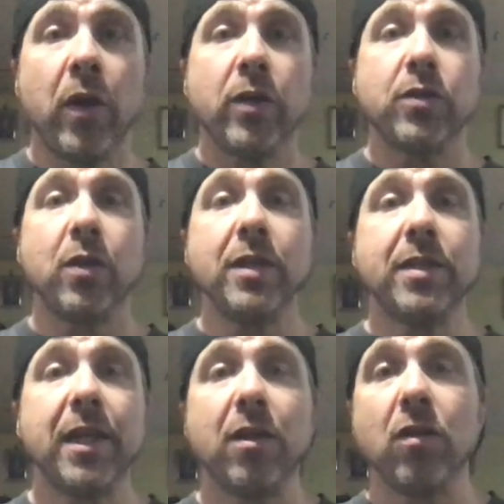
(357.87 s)
So let's
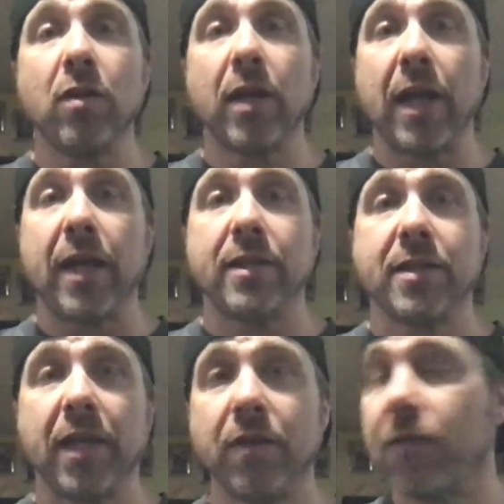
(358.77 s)
take a look at
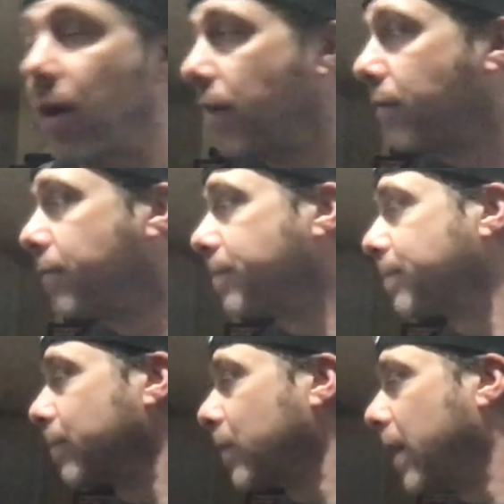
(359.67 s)
take 5.
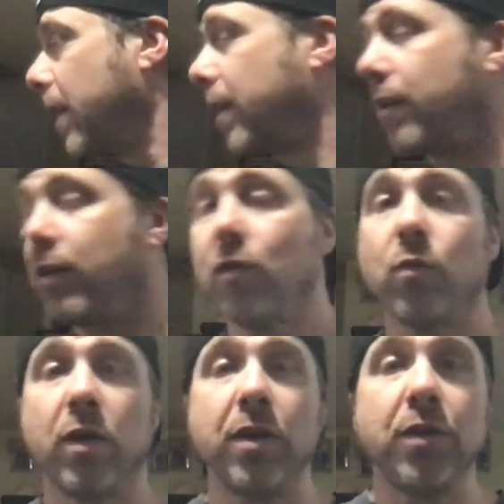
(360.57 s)
And
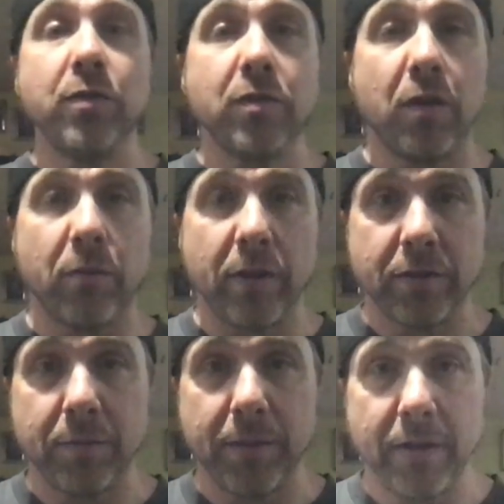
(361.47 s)
we're going to use our
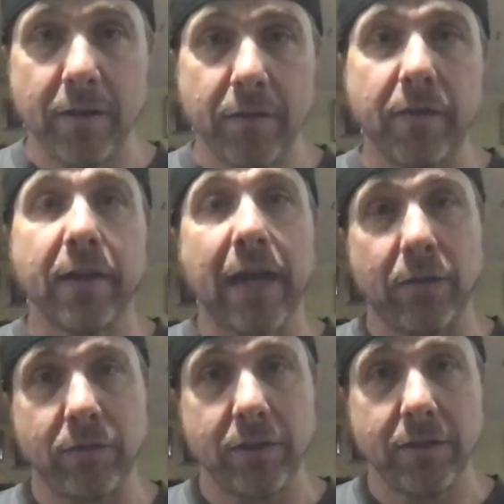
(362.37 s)
recipe of
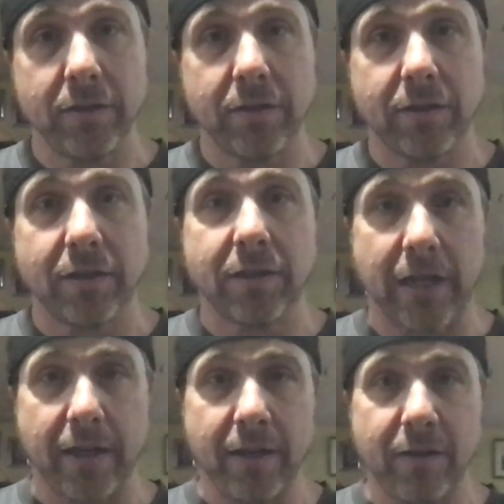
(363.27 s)
count it, say
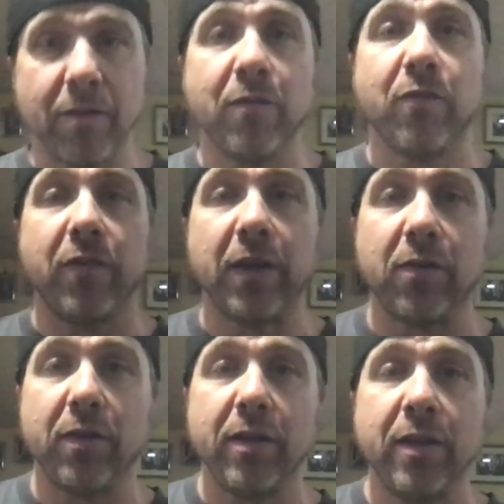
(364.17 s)
it,
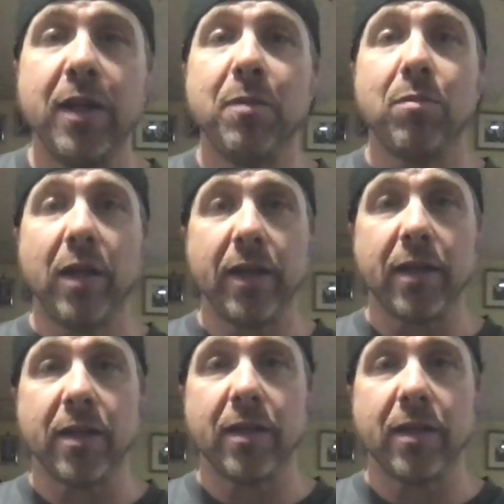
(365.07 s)
finger it, play it,